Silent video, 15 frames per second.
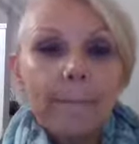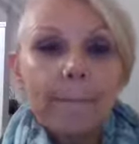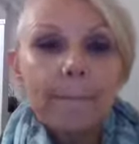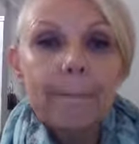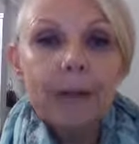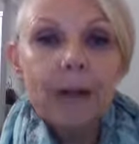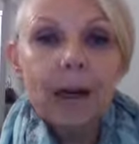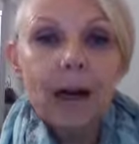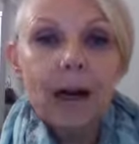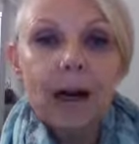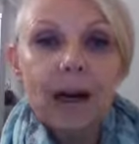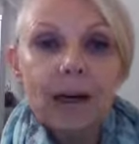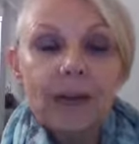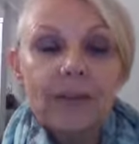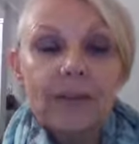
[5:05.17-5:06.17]

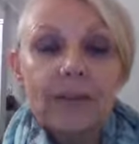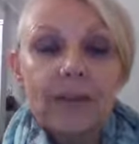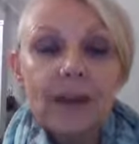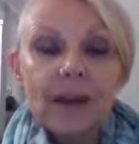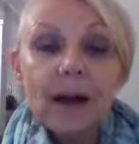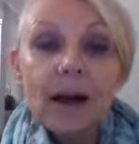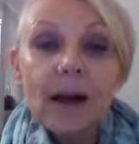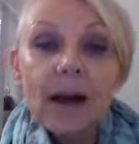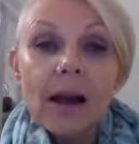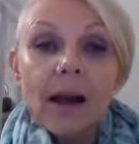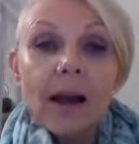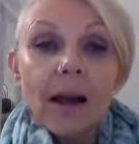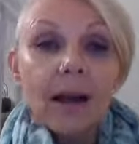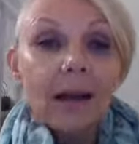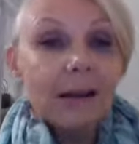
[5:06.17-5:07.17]
because
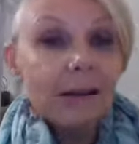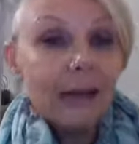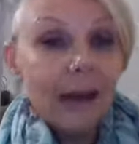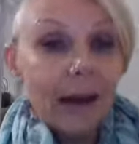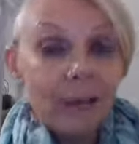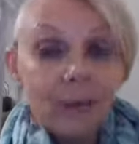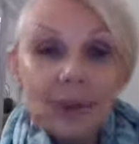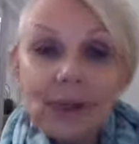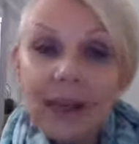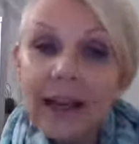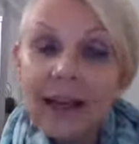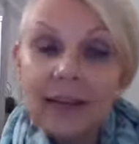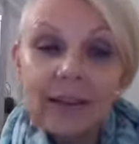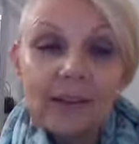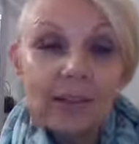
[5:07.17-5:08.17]

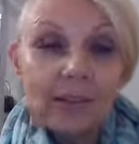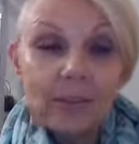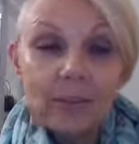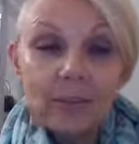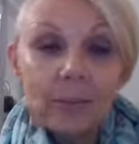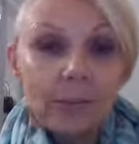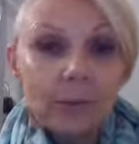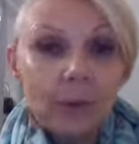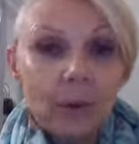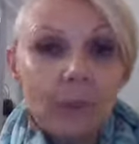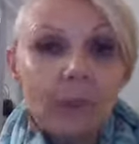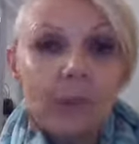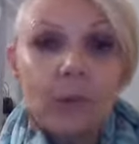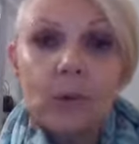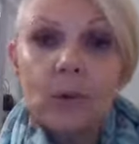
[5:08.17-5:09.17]
nowadays,
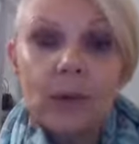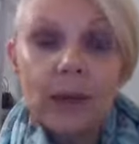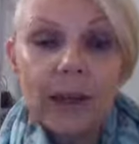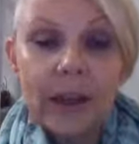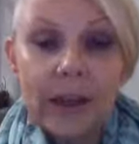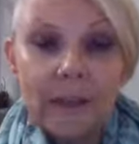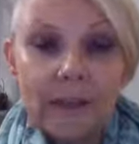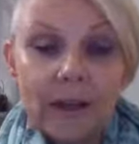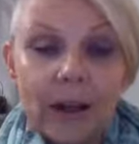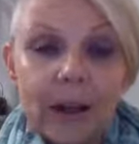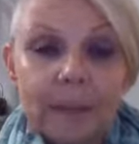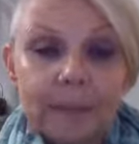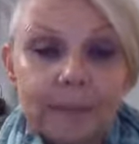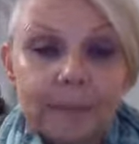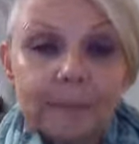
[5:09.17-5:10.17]
probably more than
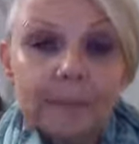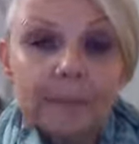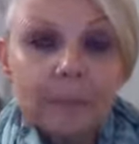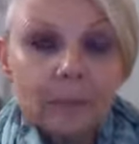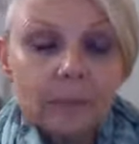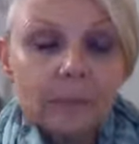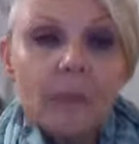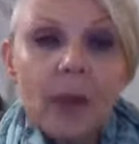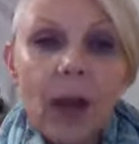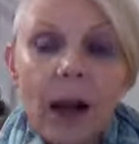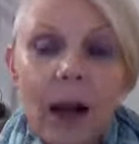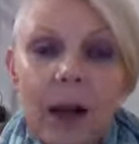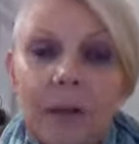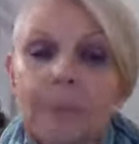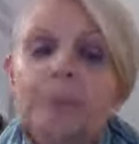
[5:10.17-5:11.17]
ever,
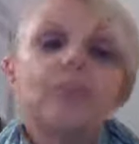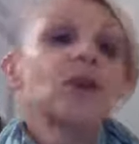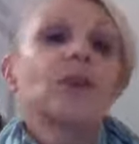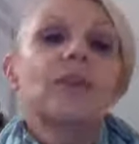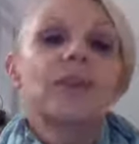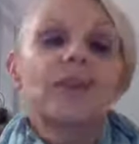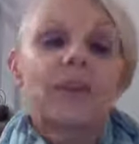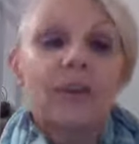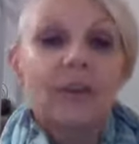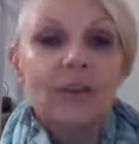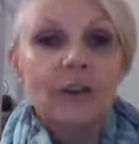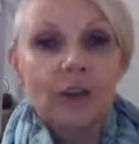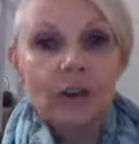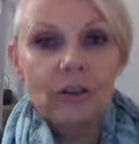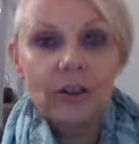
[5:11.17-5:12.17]
the
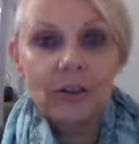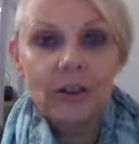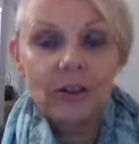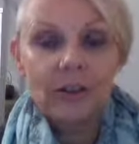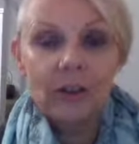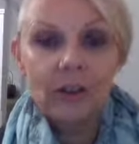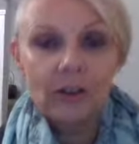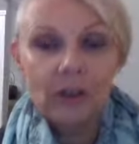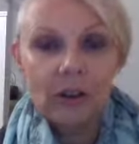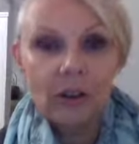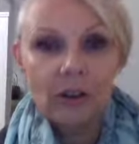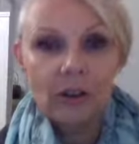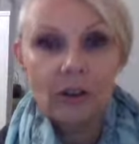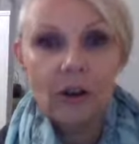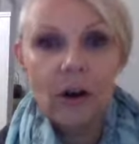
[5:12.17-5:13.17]
teachers and the
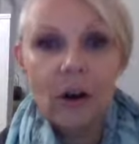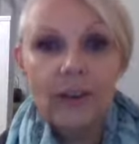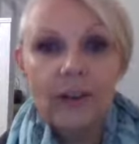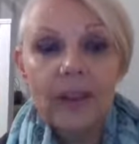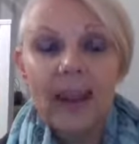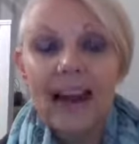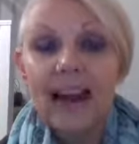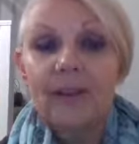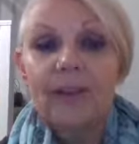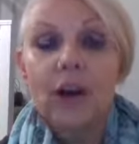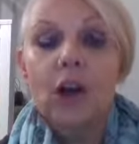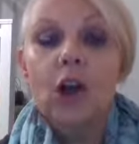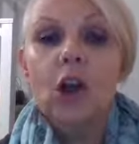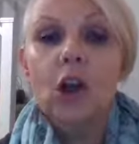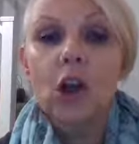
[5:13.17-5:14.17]
teaching staff, they have a
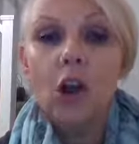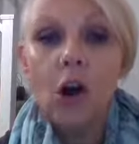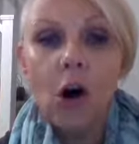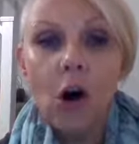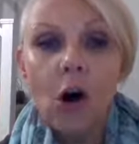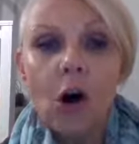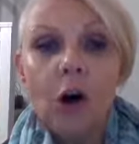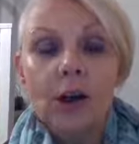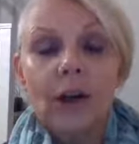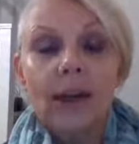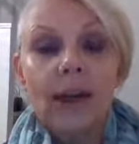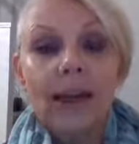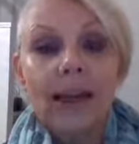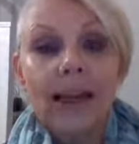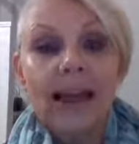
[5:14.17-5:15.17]
lot
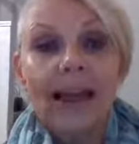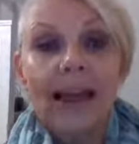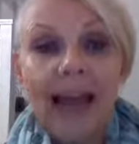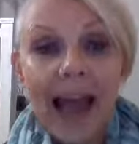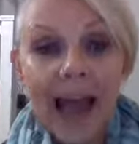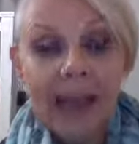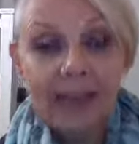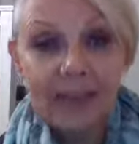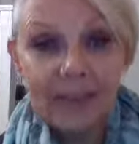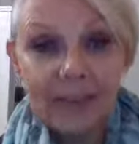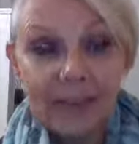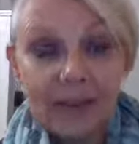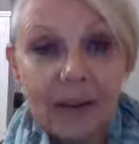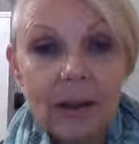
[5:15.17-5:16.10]
less